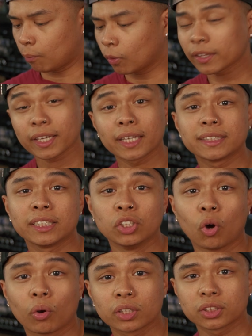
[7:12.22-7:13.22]
One thing I did
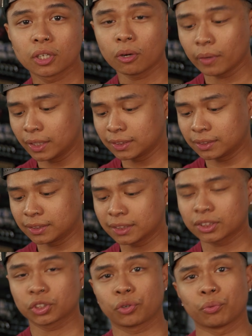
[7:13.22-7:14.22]
notice though is this
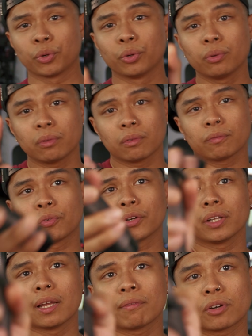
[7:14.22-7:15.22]
screw for the
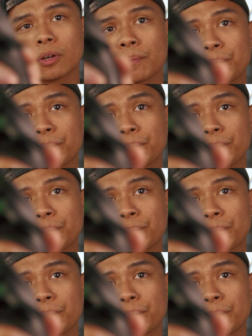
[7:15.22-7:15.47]
lever.